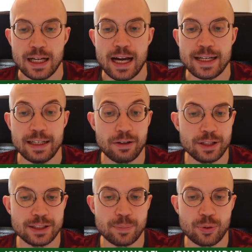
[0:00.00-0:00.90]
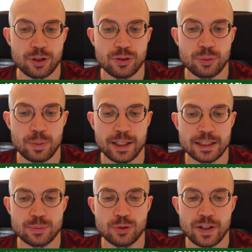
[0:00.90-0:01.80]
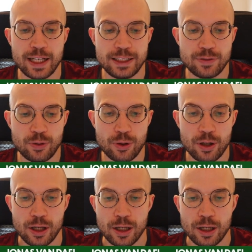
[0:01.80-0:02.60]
and here it is important to play this move h4,